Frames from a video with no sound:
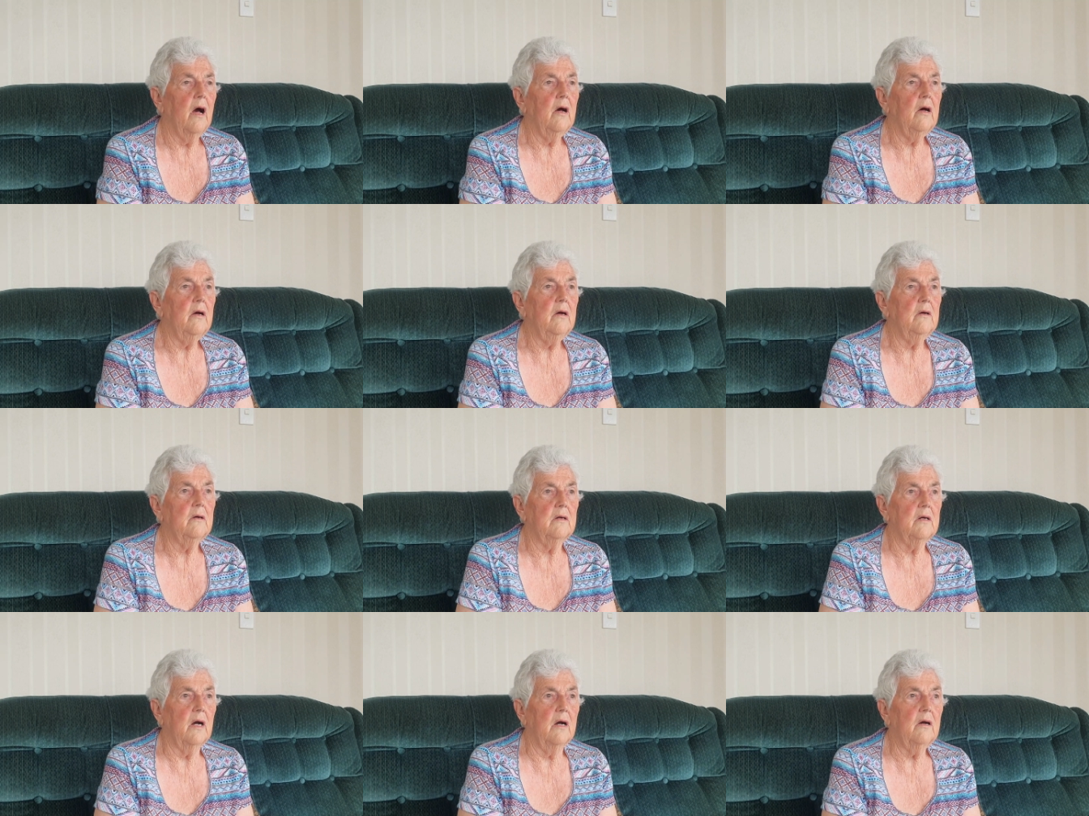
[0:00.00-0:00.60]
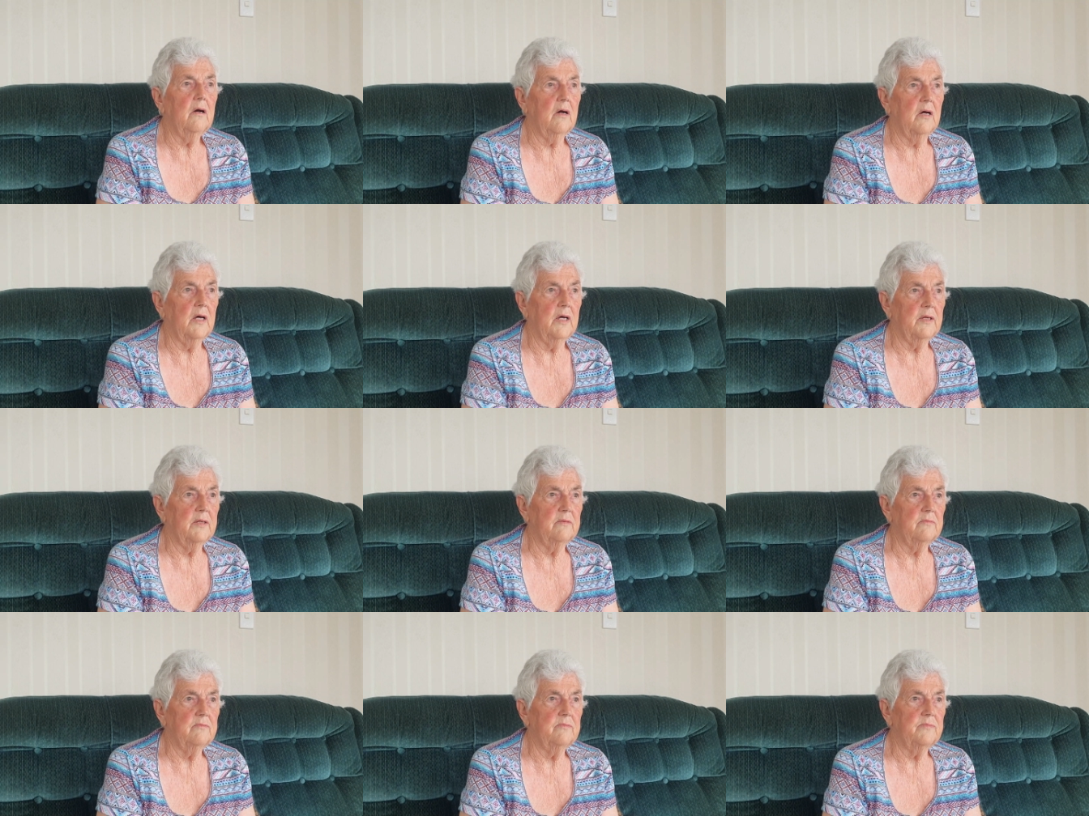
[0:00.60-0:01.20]
Oh,
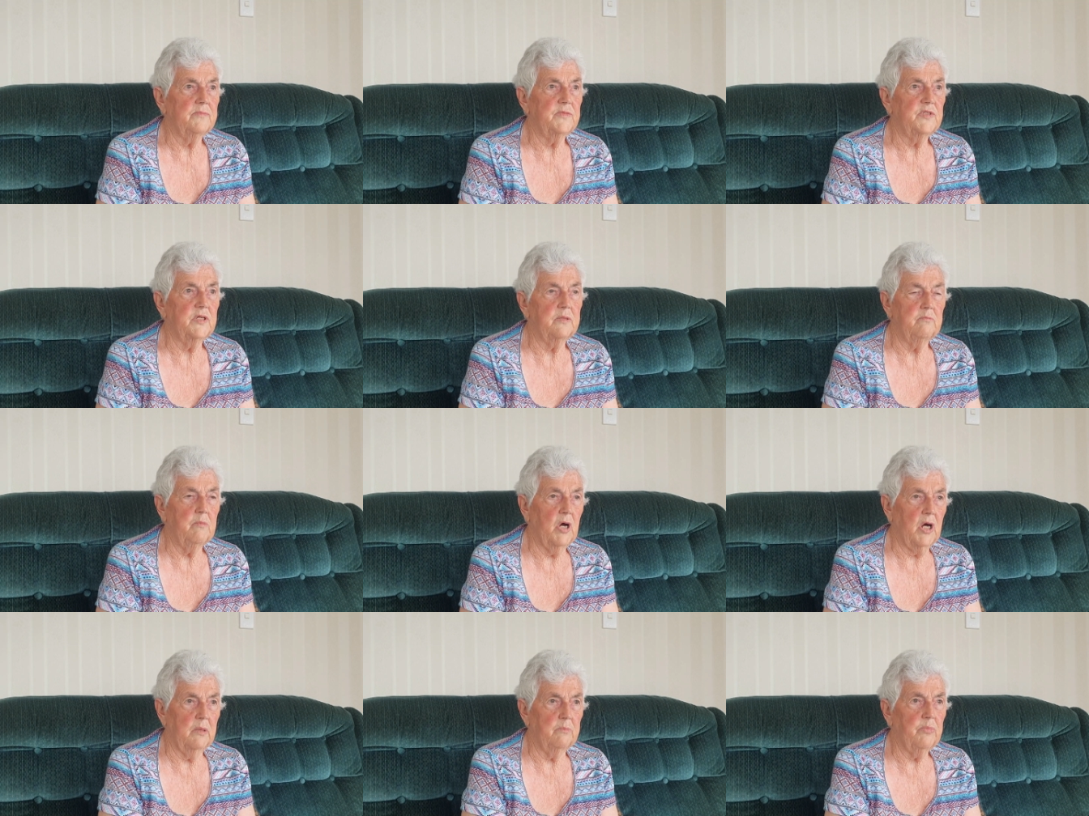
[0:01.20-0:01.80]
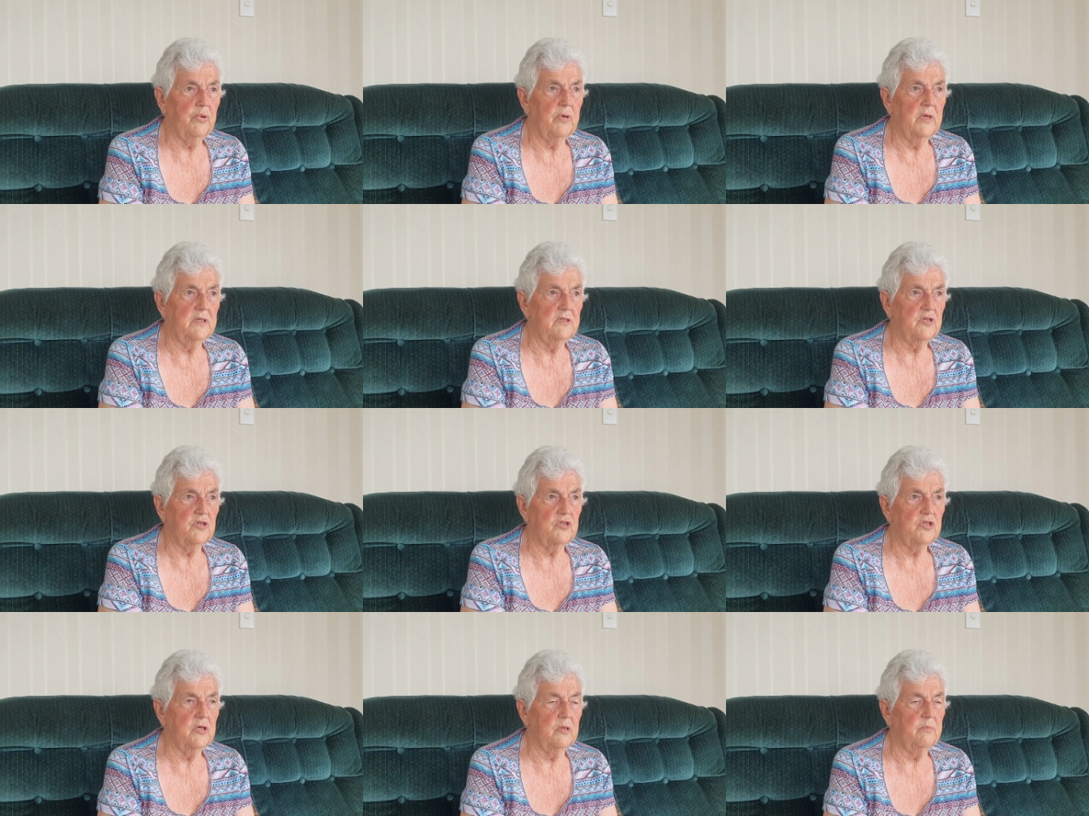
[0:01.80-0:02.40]
I did my
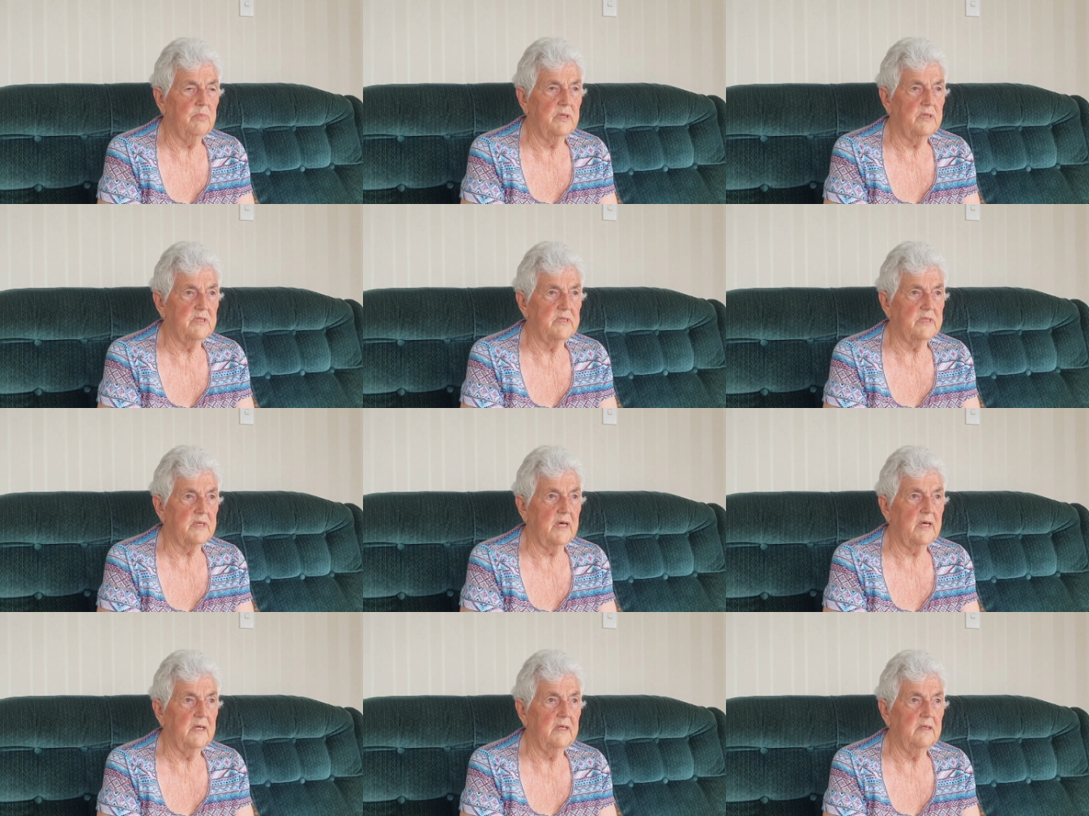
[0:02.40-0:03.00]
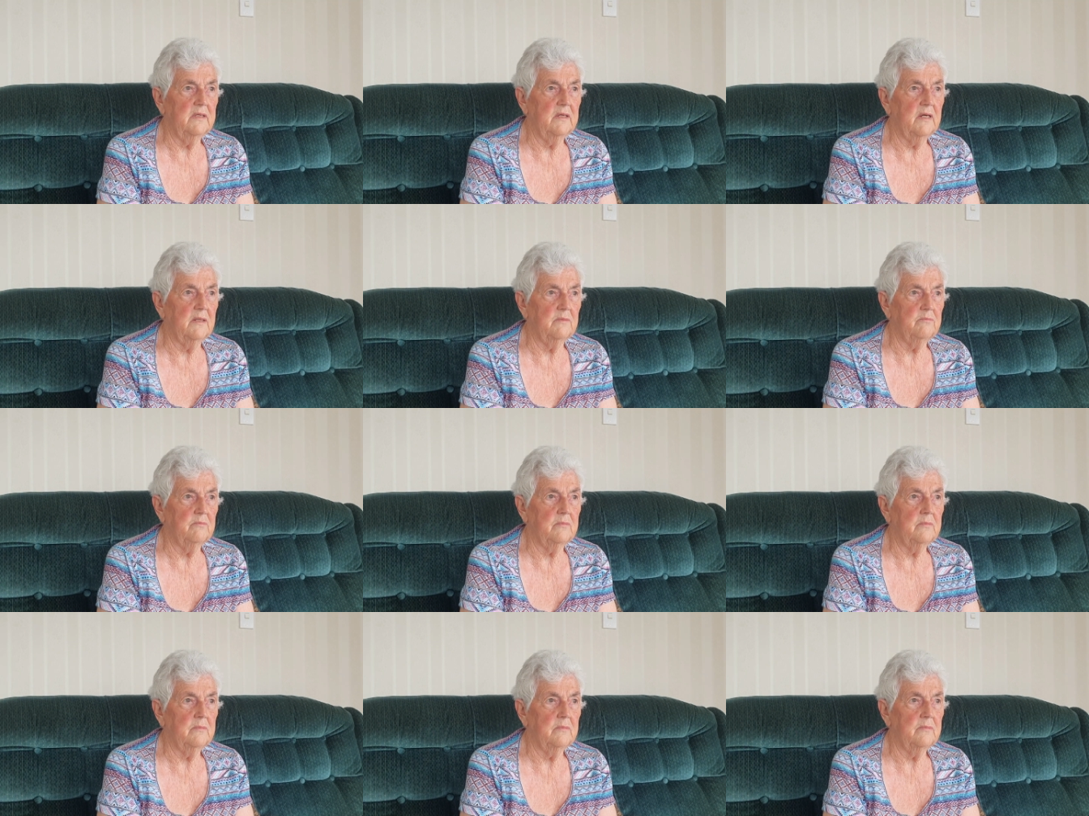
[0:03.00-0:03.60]
apprenticeship as a
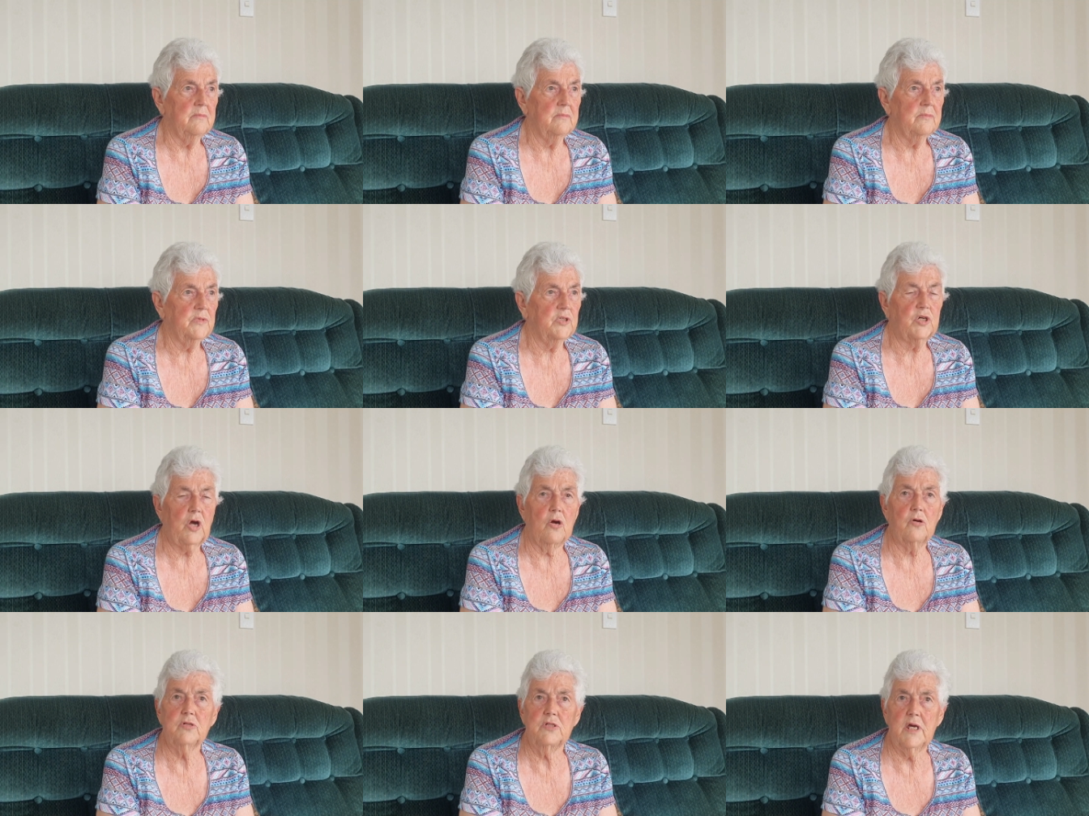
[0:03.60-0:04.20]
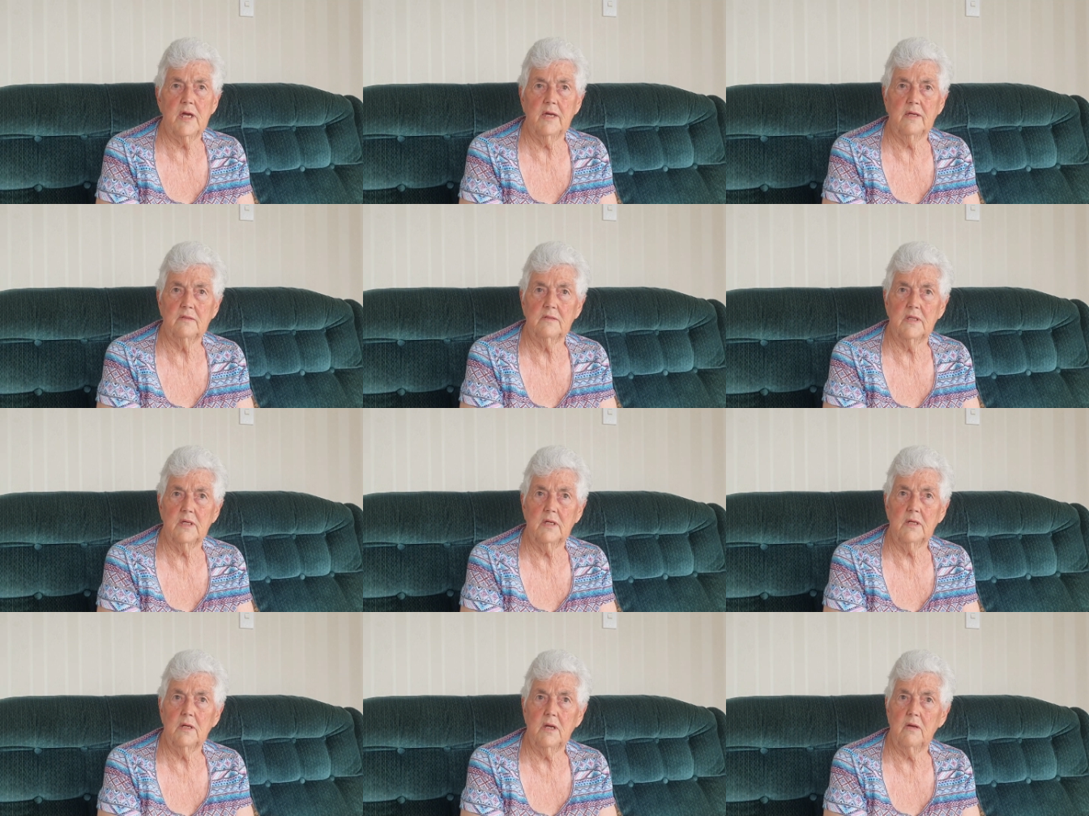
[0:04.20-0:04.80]
um, coat hand there.